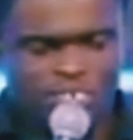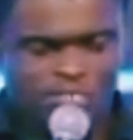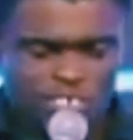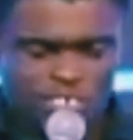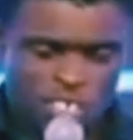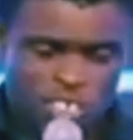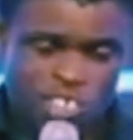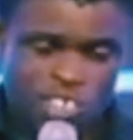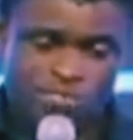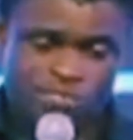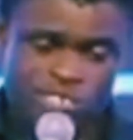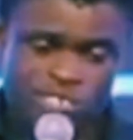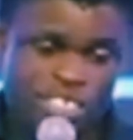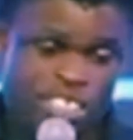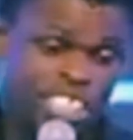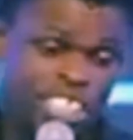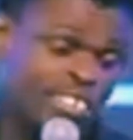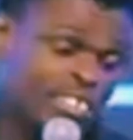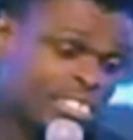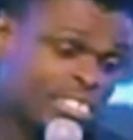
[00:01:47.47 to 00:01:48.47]
first of all,
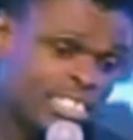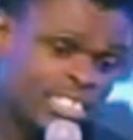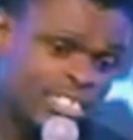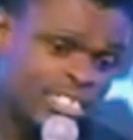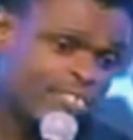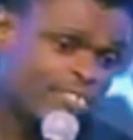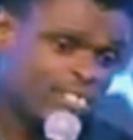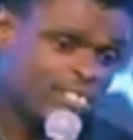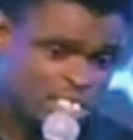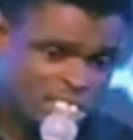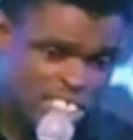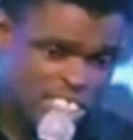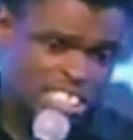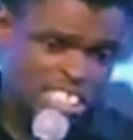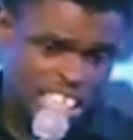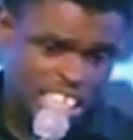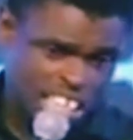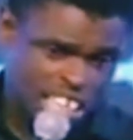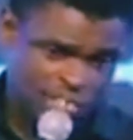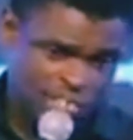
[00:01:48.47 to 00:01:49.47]
the first thing
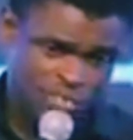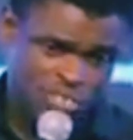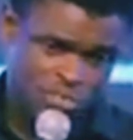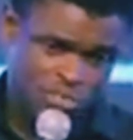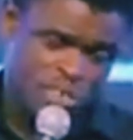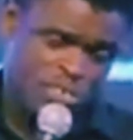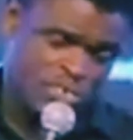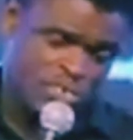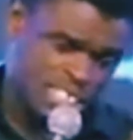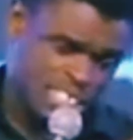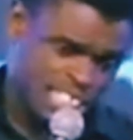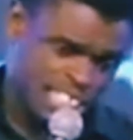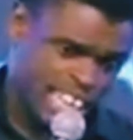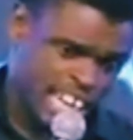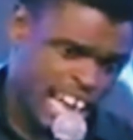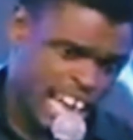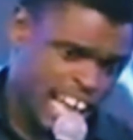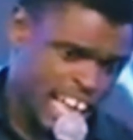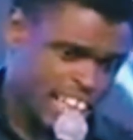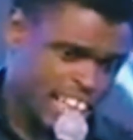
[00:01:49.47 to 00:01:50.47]
they gave to me was the
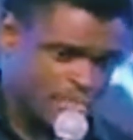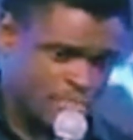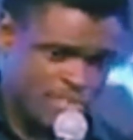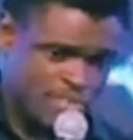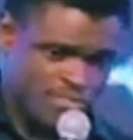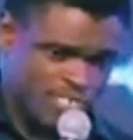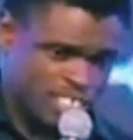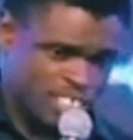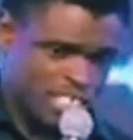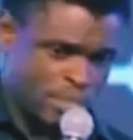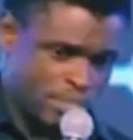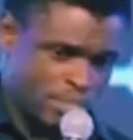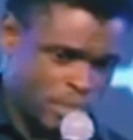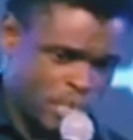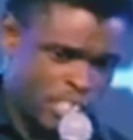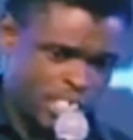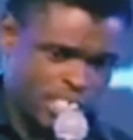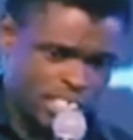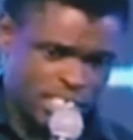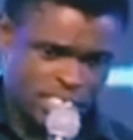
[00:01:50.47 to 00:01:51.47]
car before the
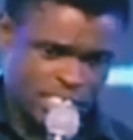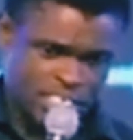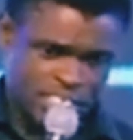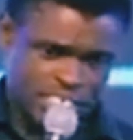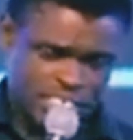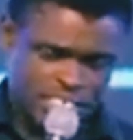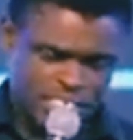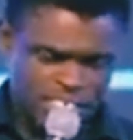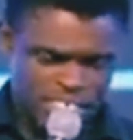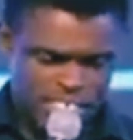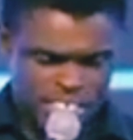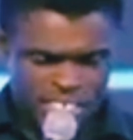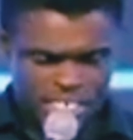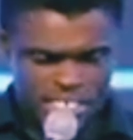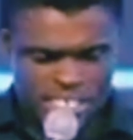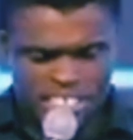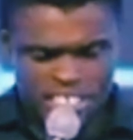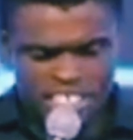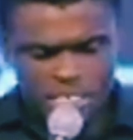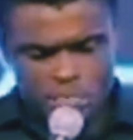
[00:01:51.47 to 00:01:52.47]
money.
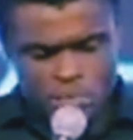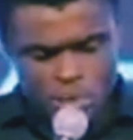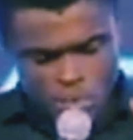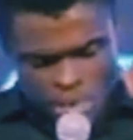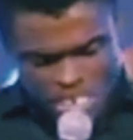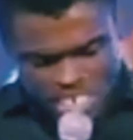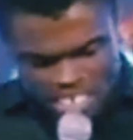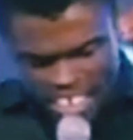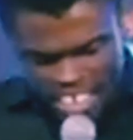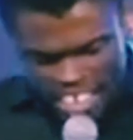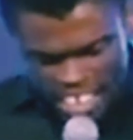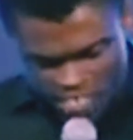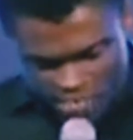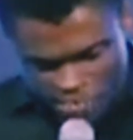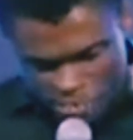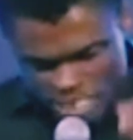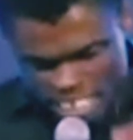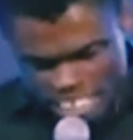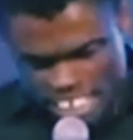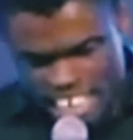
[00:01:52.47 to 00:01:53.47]
The moment they
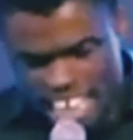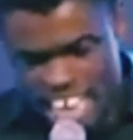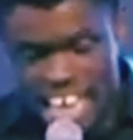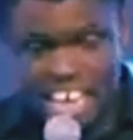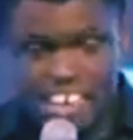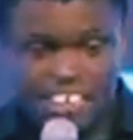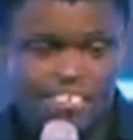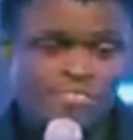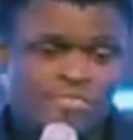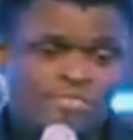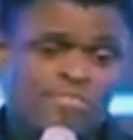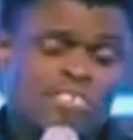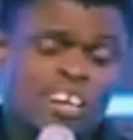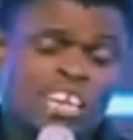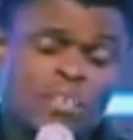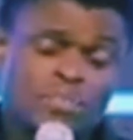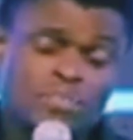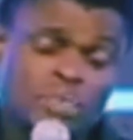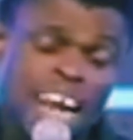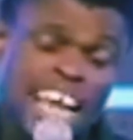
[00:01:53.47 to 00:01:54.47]
gave me the car,
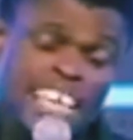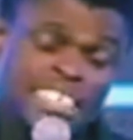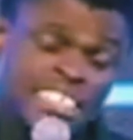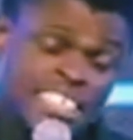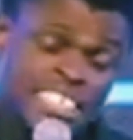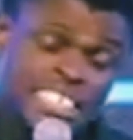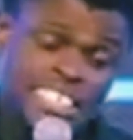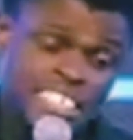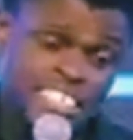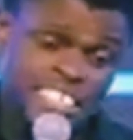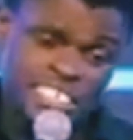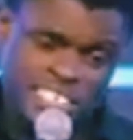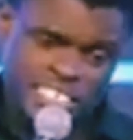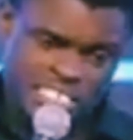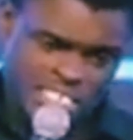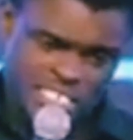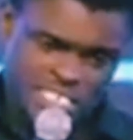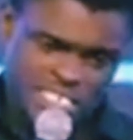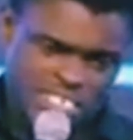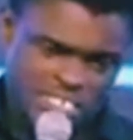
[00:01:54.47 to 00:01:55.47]
fuel price
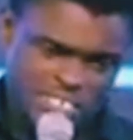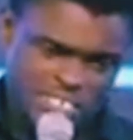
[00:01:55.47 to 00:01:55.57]
increased.